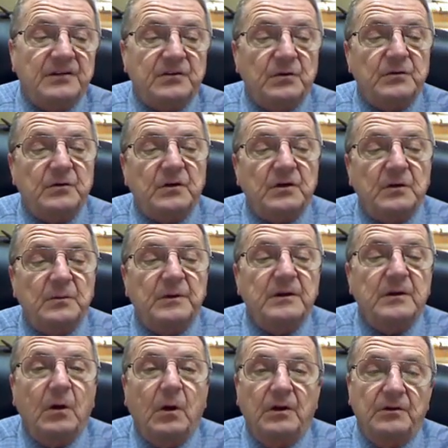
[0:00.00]
And so you're going to
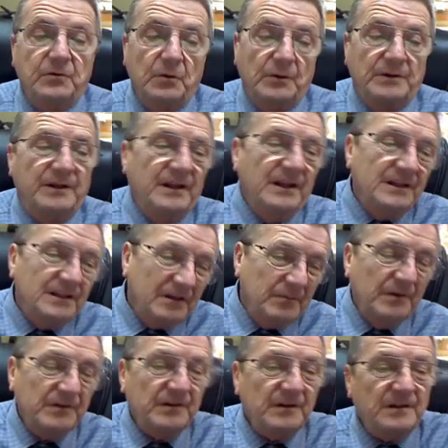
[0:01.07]
be doing that. And
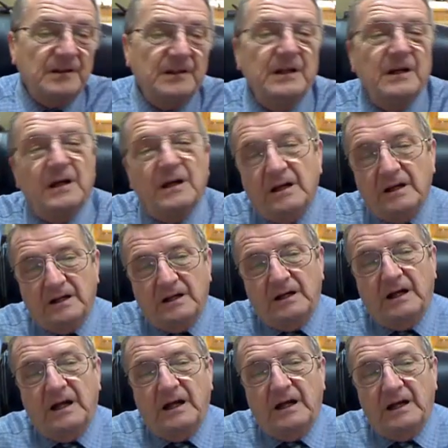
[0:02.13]
then basically,
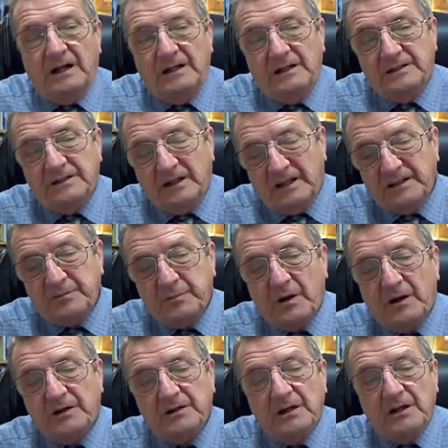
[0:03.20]
in the
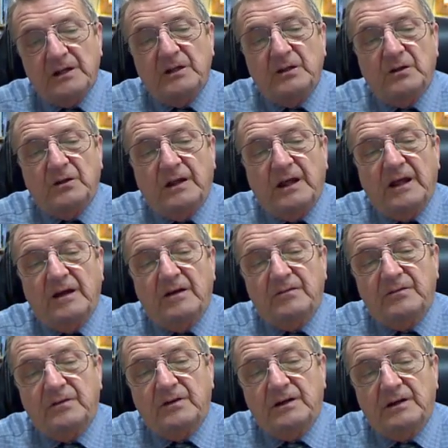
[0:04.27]
last part, you'll
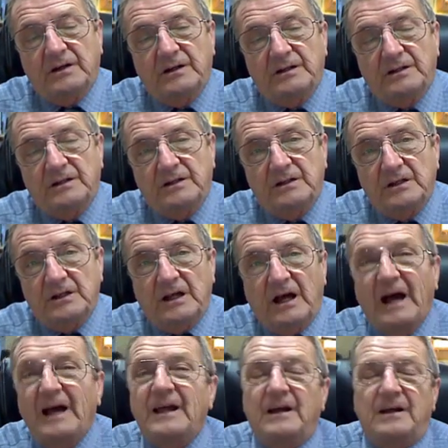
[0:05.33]
have the
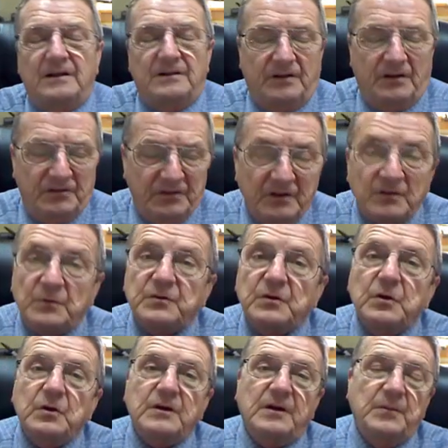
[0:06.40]
things
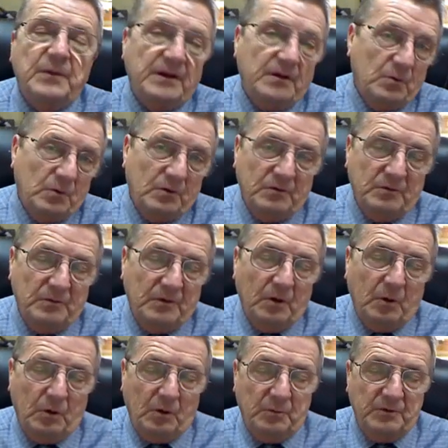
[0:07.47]
what you look at, make an
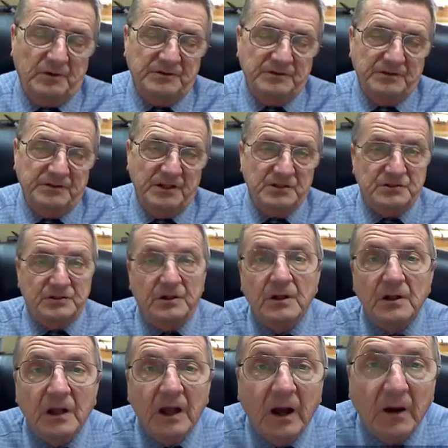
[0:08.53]
oral presentation,
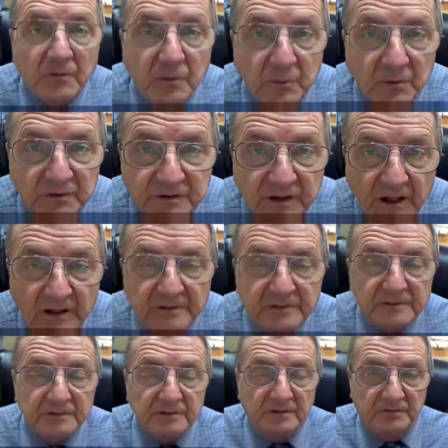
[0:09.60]
how you
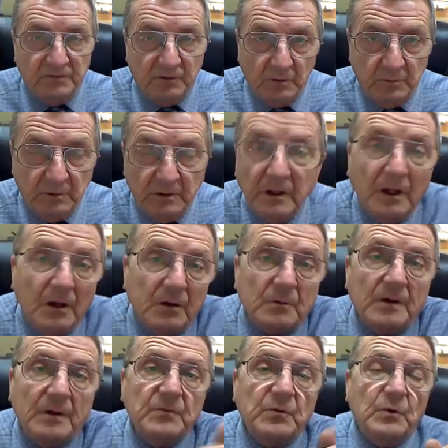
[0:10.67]
present verbally.
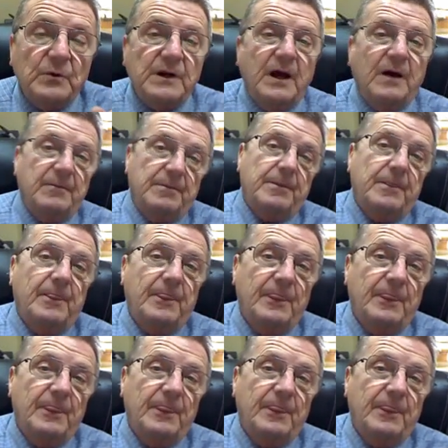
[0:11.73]
Look what I'm doing now.